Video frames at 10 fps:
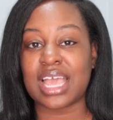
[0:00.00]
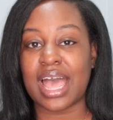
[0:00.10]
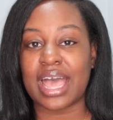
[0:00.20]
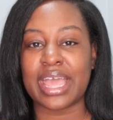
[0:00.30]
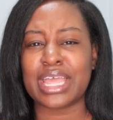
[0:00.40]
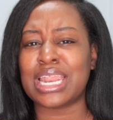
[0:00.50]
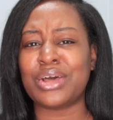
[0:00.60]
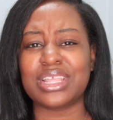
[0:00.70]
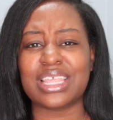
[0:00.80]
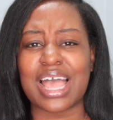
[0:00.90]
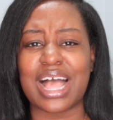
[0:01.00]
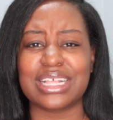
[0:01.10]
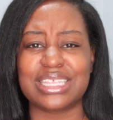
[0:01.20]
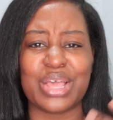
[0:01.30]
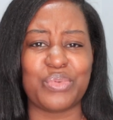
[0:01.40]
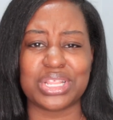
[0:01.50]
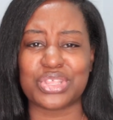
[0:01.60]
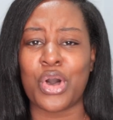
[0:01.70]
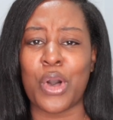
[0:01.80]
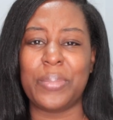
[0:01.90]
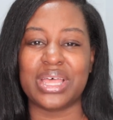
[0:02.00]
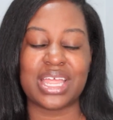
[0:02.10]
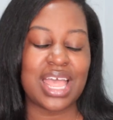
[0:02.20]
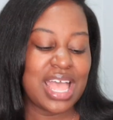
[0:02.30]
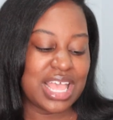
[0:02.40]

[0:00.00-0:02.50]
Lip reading: and I don't even think I said what it's called, but